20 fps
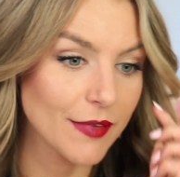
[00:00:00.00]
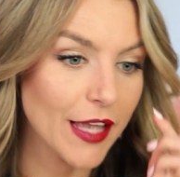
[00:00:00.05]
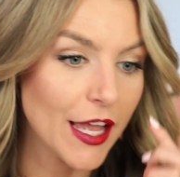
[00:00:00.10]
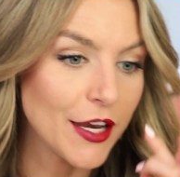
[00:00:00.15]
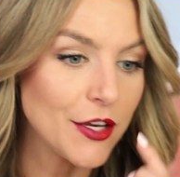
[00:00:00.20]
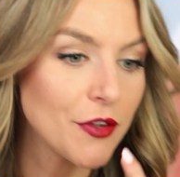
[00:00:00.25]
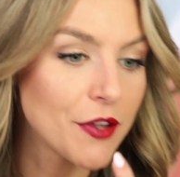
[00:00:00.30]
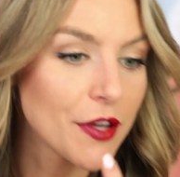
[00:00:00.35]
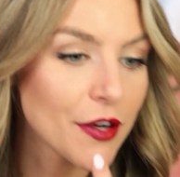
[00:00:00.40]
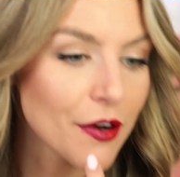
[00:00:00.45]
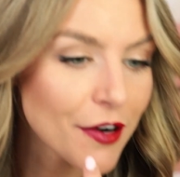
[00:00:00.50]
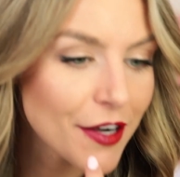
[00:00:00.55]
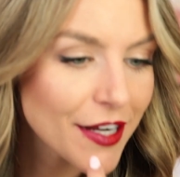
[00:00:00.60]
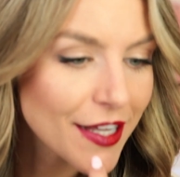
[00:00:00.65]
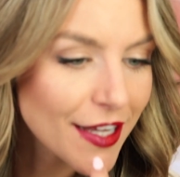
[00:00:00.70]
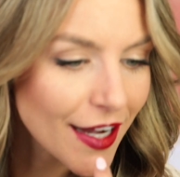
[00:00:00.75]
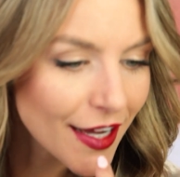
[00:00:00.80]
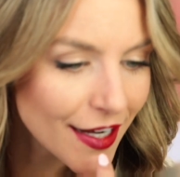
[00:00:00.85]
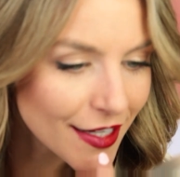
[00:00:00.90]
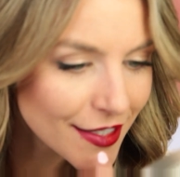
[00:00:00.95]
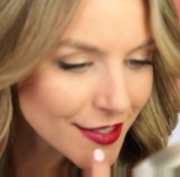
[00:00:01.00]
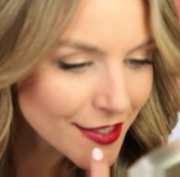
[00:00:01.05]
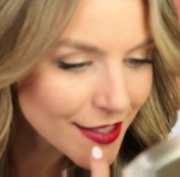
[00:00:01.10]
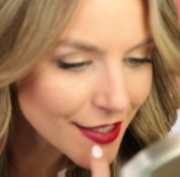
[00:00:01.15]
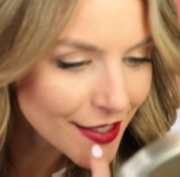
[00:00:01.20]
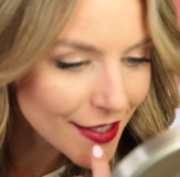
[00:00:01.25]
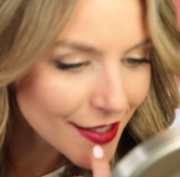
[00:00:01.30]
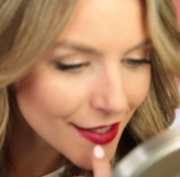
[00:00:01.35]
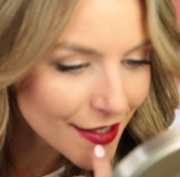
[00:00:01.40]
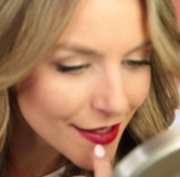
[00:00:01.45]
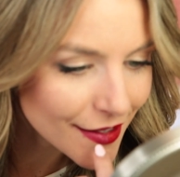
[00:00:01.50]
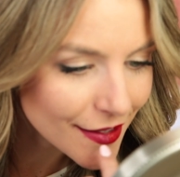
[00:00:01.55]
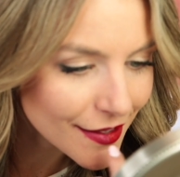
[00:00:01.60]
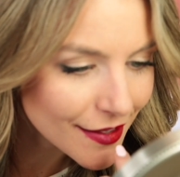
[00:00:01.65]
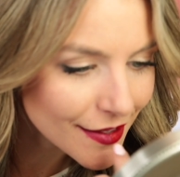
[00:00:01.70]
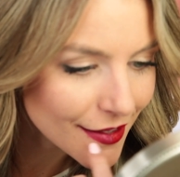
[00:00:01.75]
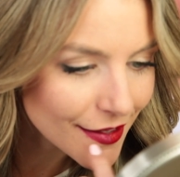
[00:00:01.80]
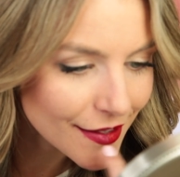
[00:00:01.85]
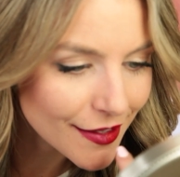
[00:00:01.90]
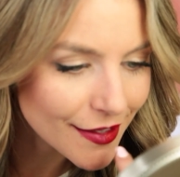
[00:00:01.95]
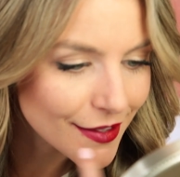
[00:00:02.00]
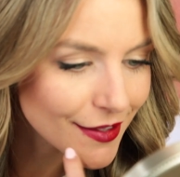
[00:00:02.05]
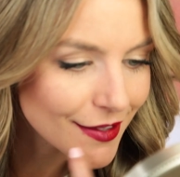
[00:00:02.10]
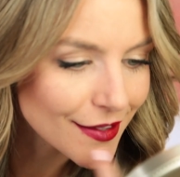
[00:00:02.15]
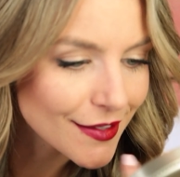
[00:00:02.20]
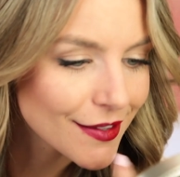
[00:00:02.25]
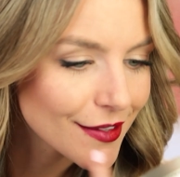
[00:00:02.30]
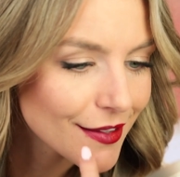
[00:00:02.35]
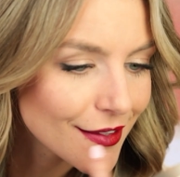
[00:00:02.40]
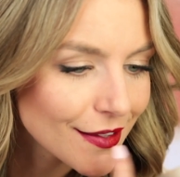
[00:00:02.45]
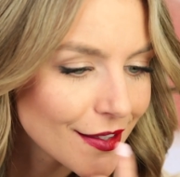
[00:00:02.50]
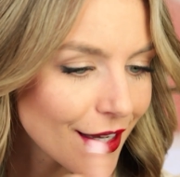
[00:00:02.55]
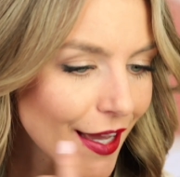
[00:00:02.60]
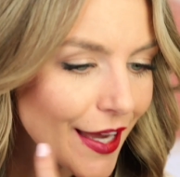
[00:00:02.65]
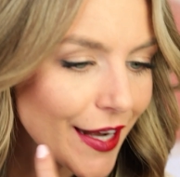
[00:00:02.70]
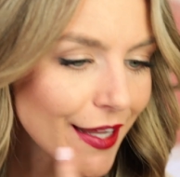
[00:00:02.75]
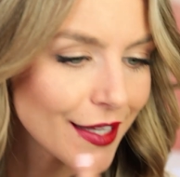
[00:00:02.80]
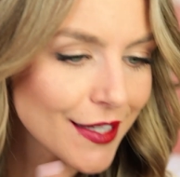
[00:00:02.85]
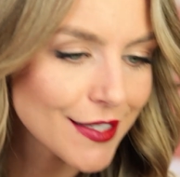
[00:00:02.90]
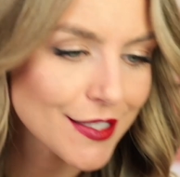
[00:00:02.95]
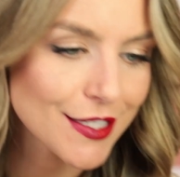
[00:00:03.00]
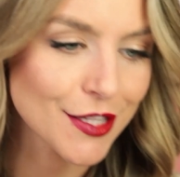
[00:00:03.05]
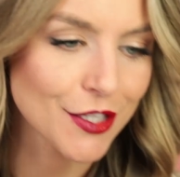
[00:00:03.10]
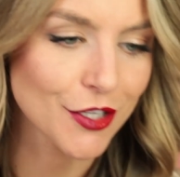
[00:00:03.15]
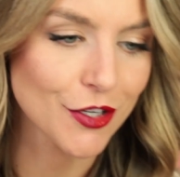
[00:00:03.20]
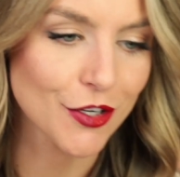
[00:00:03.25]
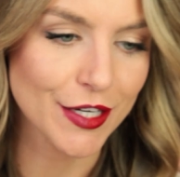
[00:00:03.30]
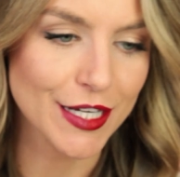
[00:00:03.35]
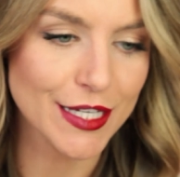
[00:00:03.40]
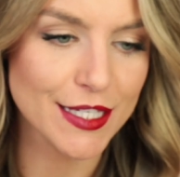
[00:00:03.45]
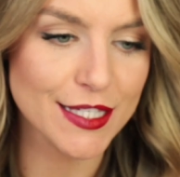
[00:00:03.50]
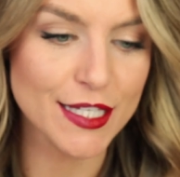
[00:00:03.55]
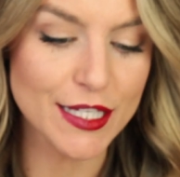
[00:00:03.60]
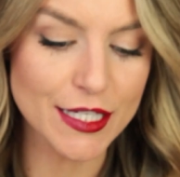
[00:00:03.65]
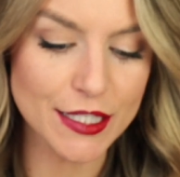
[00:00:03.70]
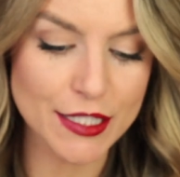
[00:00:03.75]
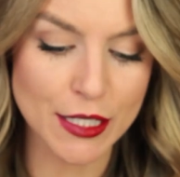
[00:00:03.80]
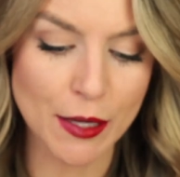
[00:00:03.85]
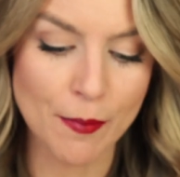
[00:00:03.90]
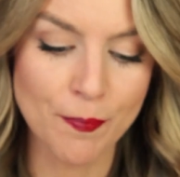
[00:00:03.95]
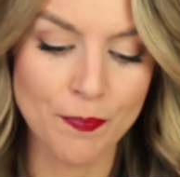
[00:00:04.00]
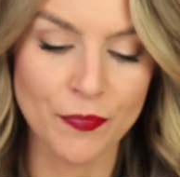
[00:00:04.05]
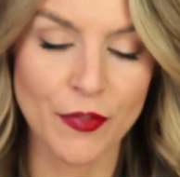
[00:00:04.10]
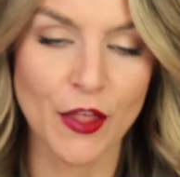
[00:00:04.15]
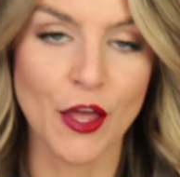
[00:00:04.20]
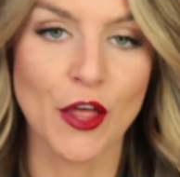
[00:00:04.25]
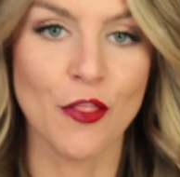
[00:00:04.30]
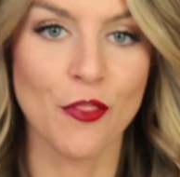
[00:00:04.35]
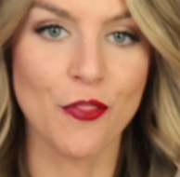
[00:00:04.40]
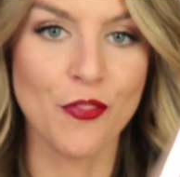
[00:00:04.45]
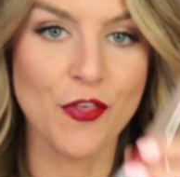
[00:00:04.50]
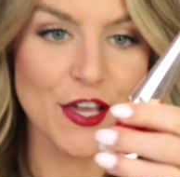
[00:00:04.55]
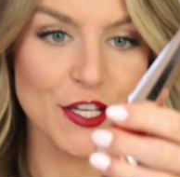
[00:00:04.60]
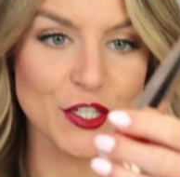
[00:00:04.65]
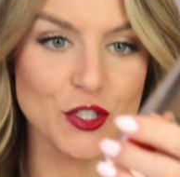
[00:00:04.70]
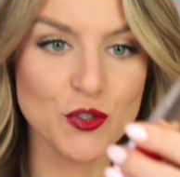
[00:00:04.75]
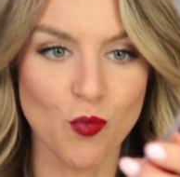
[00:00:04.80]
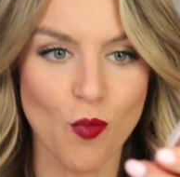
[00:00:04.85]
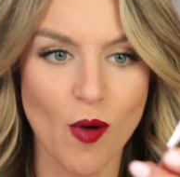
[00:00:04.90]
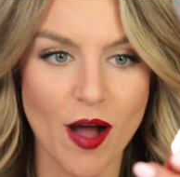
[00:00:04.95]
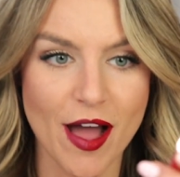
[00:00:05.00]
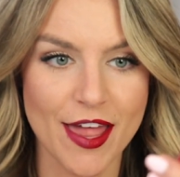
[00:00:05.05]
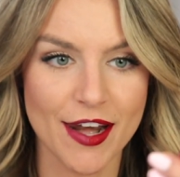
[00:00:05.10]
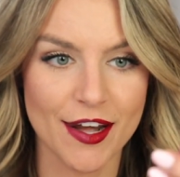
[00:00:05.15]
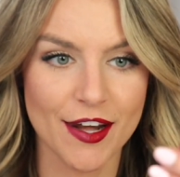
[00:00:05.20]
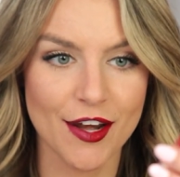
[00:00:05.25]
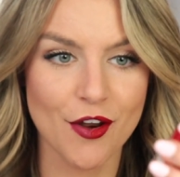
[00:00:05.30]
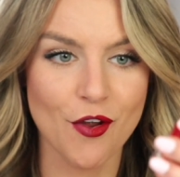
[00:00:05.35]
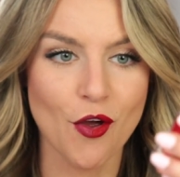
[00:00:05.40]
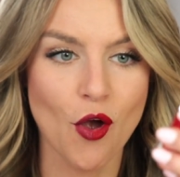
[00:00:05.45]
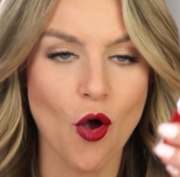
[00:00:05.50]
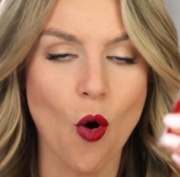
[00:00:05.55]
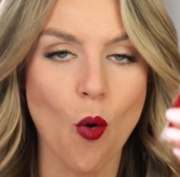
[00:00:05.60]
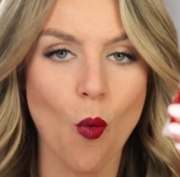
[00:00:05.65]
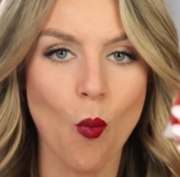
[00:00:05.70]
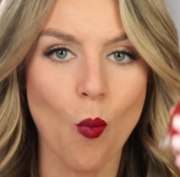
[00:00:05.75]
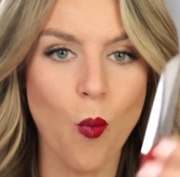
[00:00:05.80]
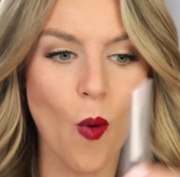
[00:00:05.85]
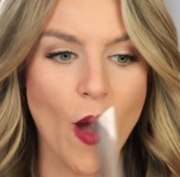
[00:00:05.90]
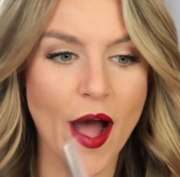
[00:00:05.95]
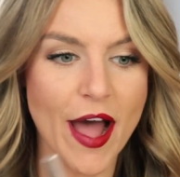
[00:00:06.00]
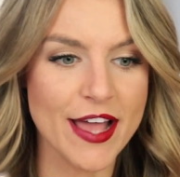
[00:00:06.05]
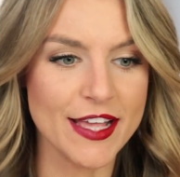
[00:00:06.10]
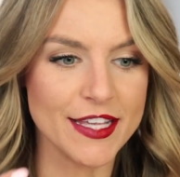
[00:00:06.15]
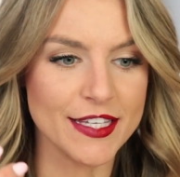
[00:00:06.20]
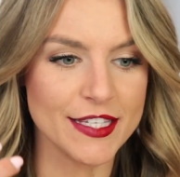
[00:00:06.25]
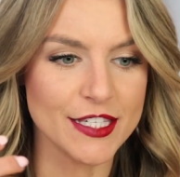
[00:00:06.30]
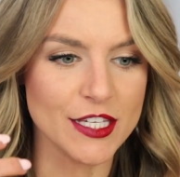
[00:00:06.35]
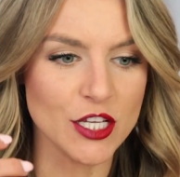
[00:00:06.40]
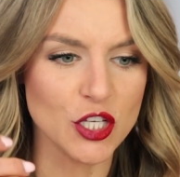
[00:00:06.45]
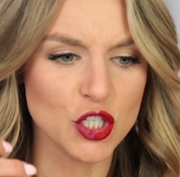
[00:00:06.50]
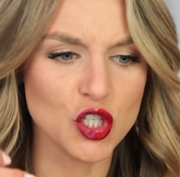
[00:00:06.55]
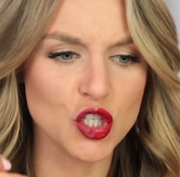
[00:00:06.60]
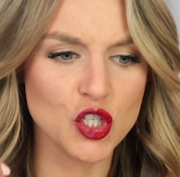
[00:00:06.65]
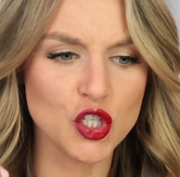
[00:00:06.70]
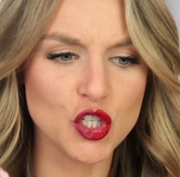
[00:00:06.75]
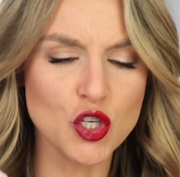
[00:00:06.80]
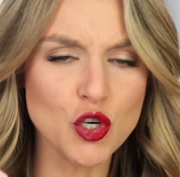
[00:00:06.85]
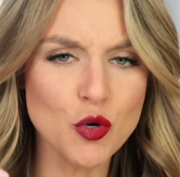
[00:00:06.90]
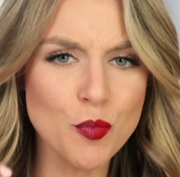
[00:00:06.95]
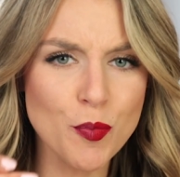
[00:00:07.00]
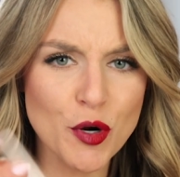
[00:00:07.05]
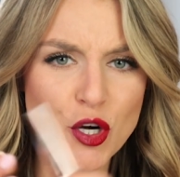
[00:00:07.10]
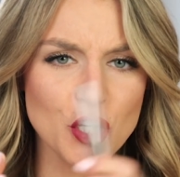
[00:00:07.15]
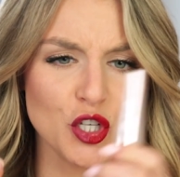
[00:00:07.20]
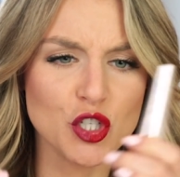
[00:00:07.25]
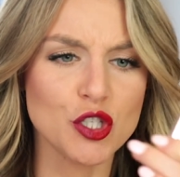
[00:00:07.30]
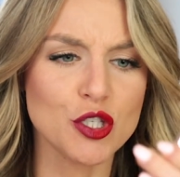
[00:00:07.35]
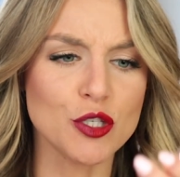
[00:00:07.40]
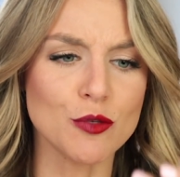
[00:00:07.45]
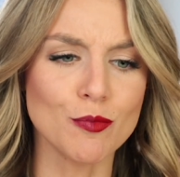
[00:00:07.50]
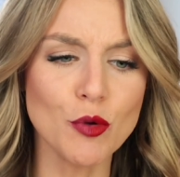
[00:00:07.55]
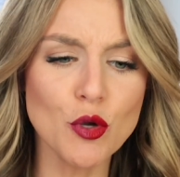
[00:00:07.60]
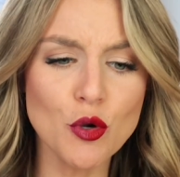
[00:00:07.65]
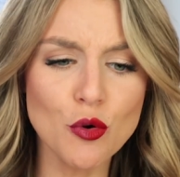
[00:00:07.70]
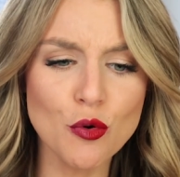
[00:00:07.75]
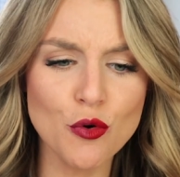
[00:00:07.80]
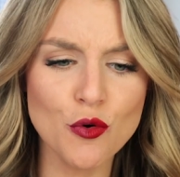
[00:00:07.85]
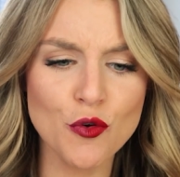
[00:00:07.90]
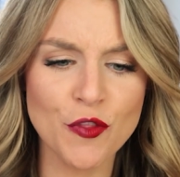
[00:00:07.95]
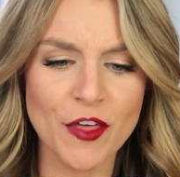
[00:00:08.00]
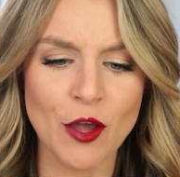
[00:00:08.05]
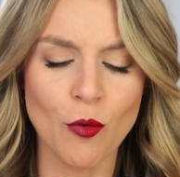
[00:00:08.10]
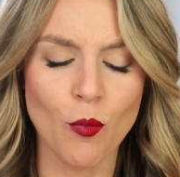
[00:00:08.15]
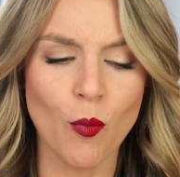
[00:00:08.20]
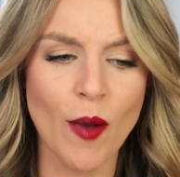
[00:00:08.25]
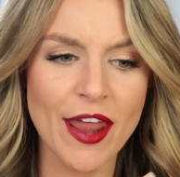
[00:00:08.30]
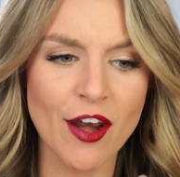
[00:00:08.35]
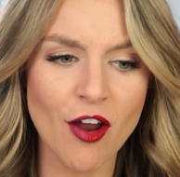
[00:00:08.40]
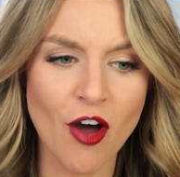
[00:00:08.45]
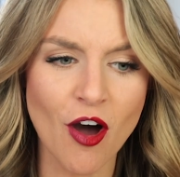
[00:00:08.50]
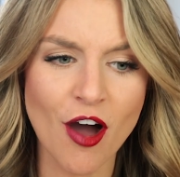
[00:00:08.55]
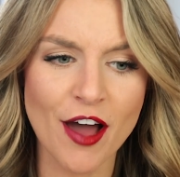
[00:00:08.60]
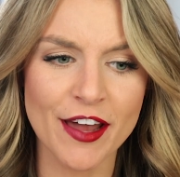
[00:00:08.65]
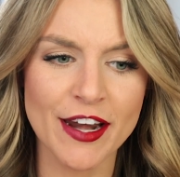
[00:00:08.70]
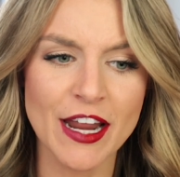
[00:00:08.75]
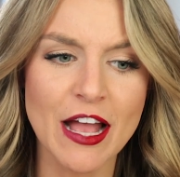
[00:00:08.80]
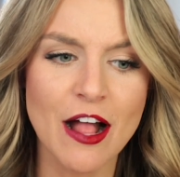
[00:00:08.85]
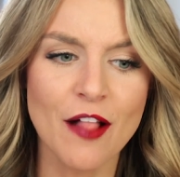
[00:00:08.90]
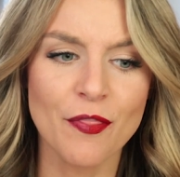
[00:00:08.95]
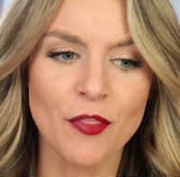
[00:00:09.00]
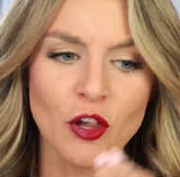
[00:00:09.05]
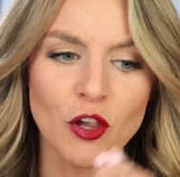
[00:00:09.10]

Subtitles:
And you can already kind of see it getting into the creases. This one was super smooth. It went on,